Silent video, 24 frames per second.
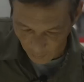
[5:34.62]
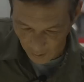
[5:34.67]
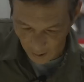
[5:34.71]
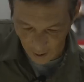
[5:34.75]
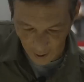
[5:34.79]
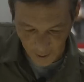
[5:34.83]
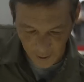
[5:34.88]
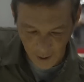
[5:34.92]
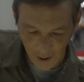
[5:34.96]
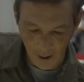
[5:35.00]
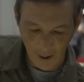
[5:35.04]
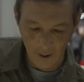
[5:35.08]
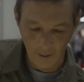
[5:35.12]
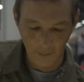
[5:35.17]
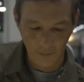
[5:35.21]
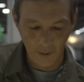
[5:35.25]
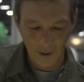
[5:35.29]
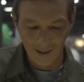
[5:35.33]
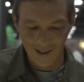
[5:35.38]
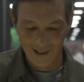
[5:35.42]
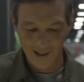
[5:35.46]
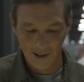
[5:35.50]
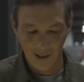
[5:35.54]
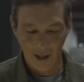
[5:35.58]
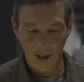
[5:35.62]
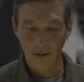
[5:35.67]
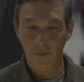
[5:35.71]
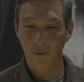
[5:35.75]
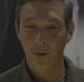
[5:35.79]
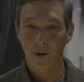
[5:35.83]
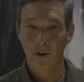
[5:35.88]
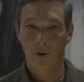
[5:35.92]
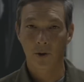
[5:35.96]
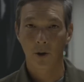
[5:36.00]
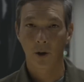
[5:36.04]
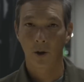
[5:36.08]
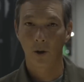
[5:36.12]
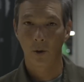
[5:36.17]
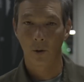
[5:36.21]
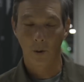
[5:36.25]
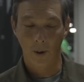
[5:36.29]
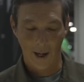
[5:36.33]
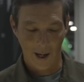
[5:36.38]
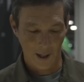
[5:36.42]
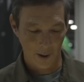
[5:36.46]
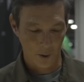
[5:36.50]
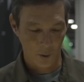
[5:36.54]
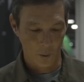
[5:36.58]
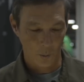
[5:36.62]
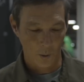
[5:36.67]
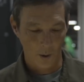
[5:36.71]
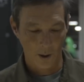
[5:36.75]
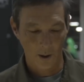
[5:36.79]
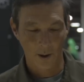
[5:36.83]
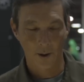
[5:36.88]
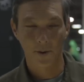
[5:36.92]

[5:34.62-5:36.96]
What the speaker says: We also have the siphon too, as well